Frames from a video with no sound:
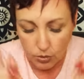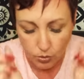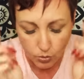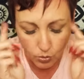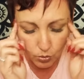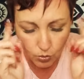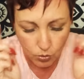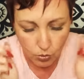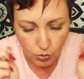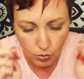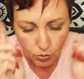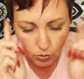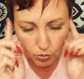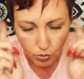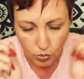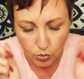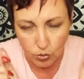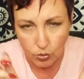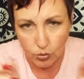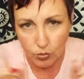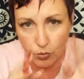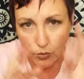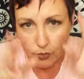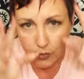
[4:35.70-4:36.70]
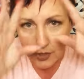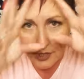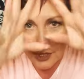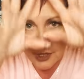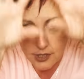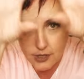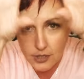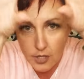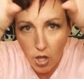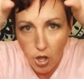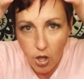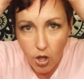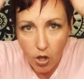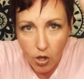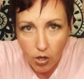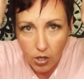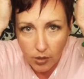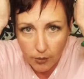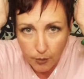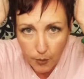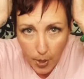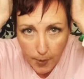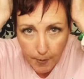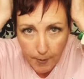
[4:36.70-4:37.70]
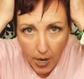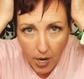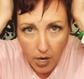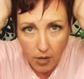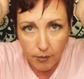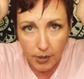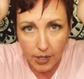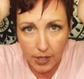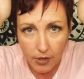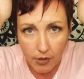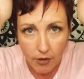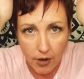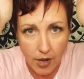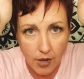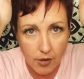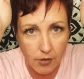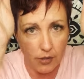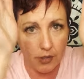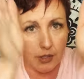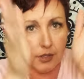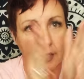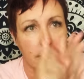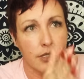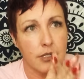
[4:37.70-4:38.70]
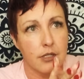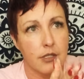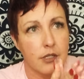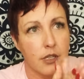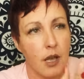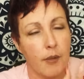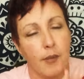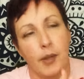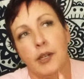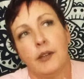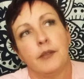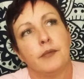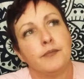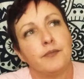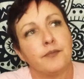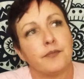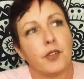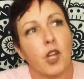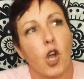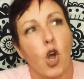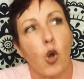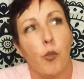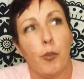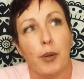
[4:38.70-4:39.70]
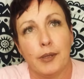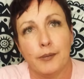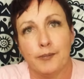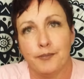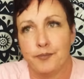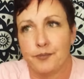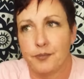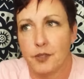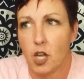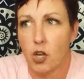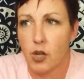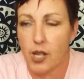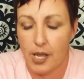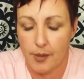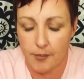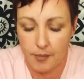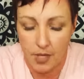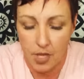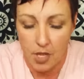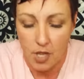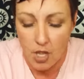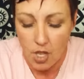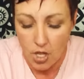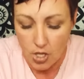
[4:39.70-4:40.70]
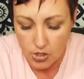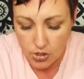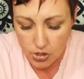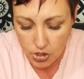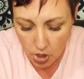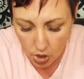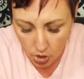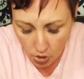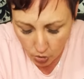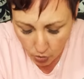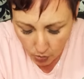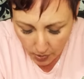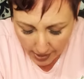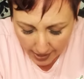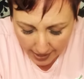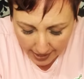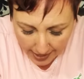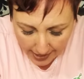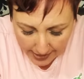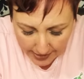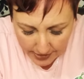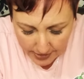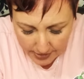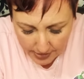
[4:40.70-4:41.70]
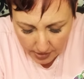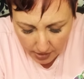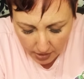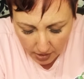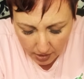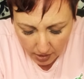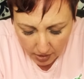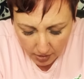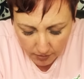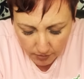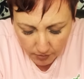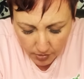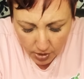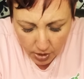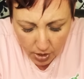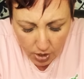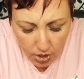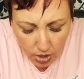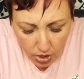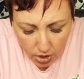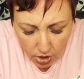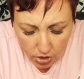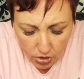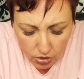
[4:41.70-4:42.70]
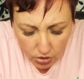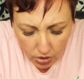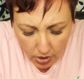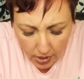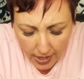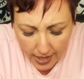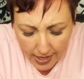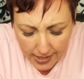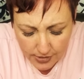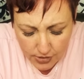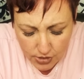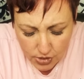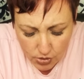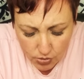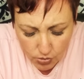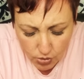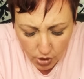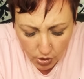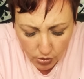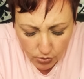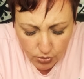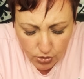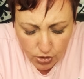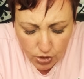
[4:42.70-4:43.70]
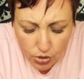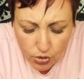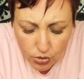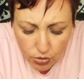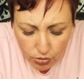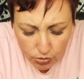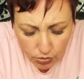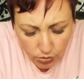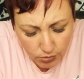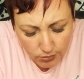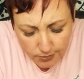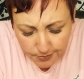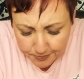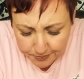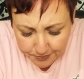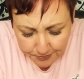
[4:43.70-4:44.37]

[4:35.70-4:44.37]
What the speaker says: Ooh, ooh, ooh. This is all, my crown is coming open. Okay. So as you go to